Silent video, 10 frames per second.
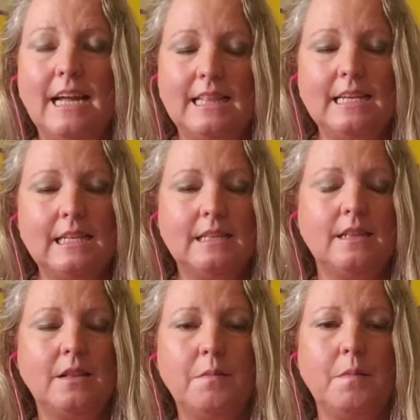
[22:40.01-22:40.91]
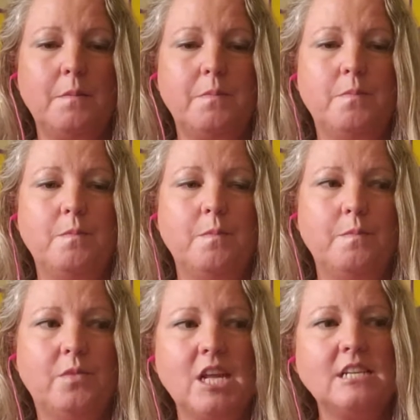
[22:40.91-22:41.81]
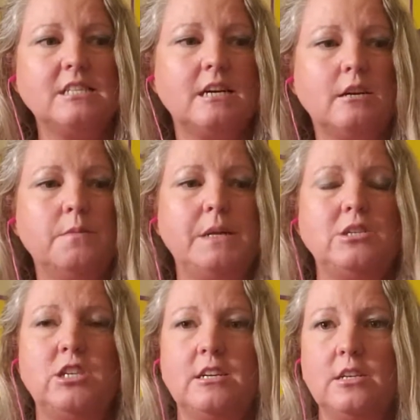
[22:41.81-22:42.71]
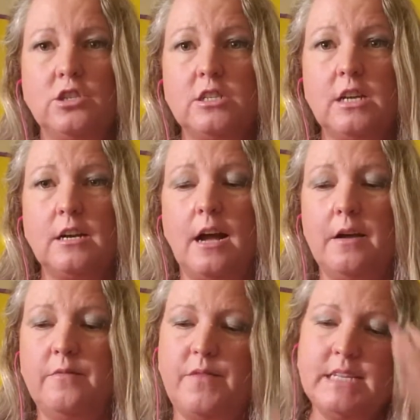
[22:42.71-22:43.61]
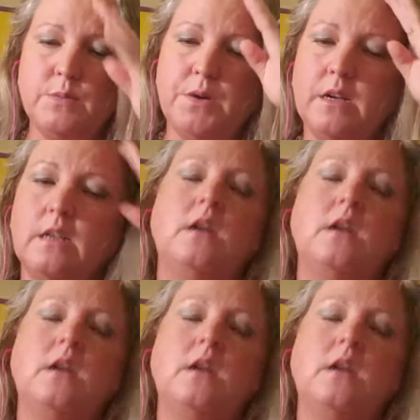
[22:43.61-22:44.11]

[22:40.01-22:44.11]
And then things that are being shared on Facebook